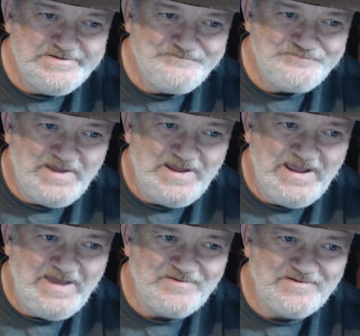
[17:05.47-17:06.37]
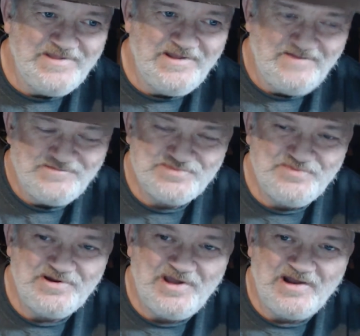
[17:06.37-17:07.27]
I haven't. And I'm just
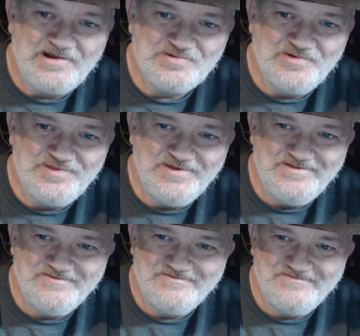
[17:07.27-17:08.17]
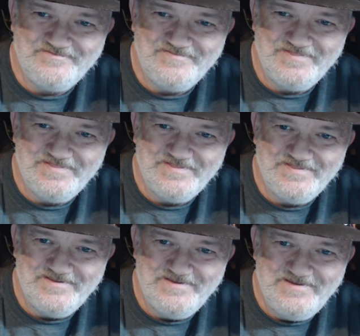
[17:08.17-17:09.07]
being honest with you.
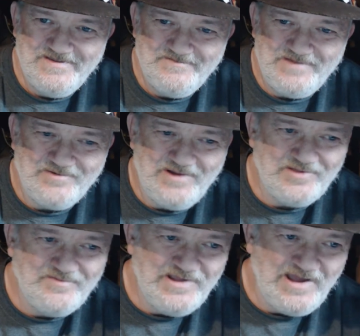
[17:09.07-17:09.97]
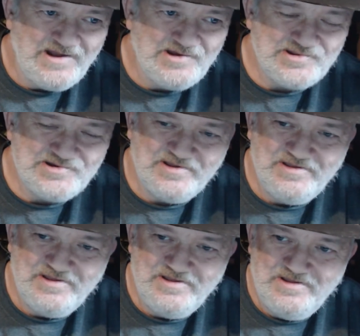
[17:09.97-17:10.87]
But I'd rather be honest than to,
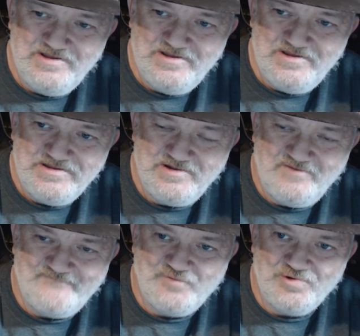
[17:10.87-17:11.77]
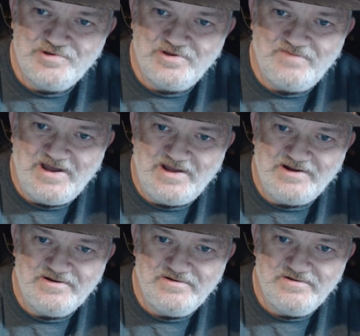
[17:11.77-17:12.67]
fool you about it.